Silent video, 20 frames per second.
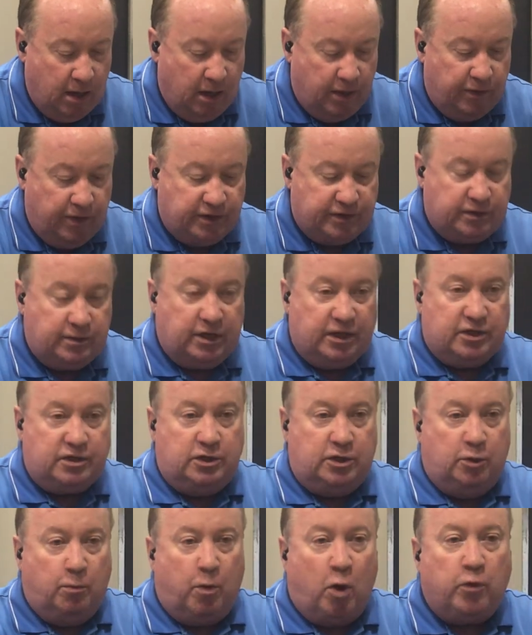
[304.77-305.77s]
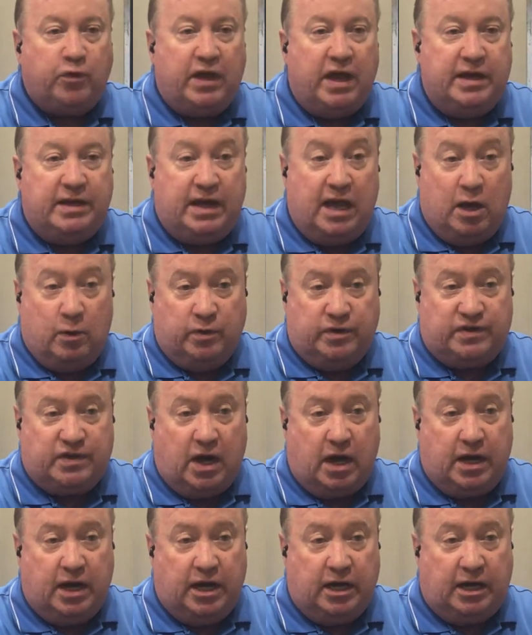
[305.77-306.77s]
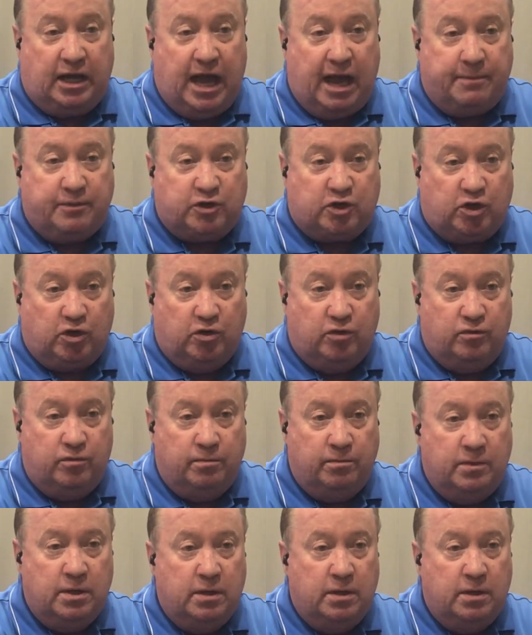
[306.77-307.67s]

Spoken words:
This gets, you bolt that down with a socket cap screw.